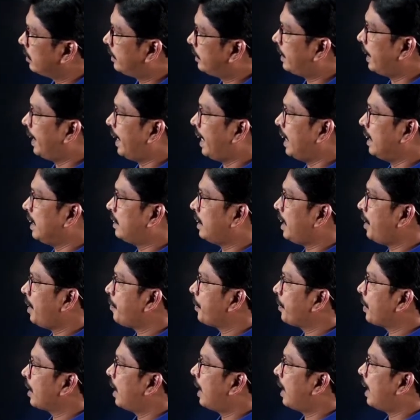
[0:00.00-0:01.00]
Zij,
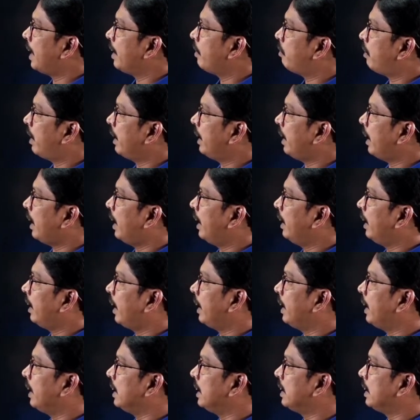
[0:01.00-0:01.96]
and Yii